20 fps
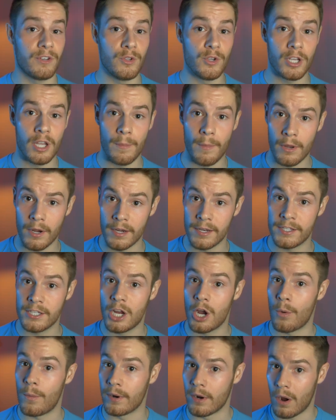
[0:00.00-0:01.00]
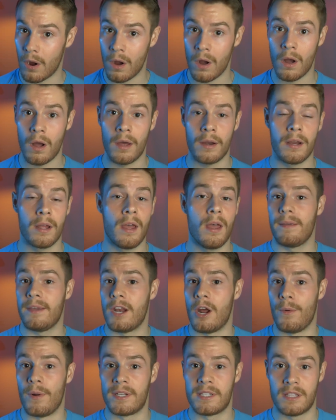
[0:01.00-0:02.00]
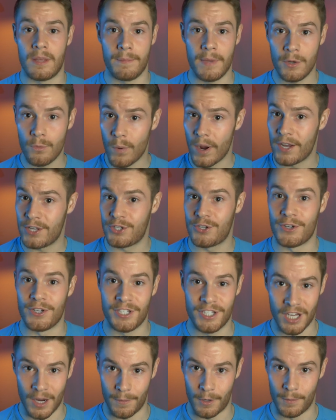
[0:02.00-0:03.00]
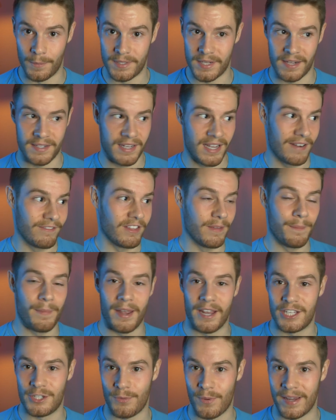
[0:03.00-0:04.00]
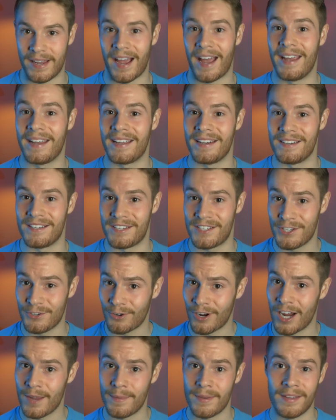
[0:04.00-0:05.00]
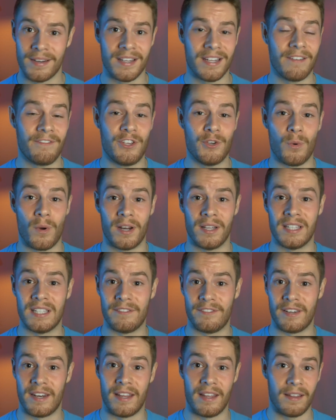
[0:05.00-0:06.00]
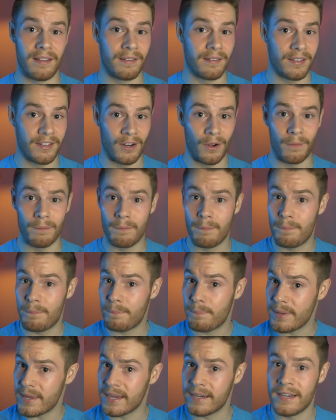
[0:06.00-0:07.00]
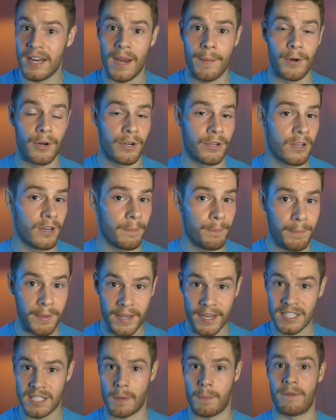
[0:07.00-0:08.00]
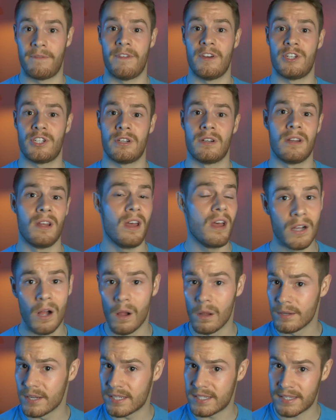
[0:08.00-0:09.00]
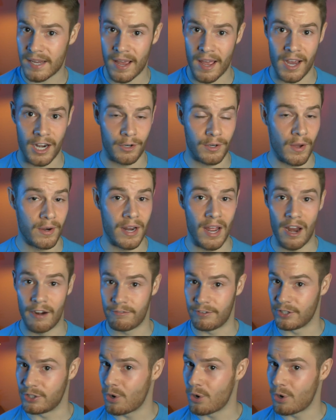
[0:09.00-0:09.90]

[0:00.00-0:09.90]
new communities going on. You know, it's the Midwestern suburbs. That's kind of the best way I can describe it if you want to live in a, you know, big neighborhood, big subdivision, cul-de-sac around every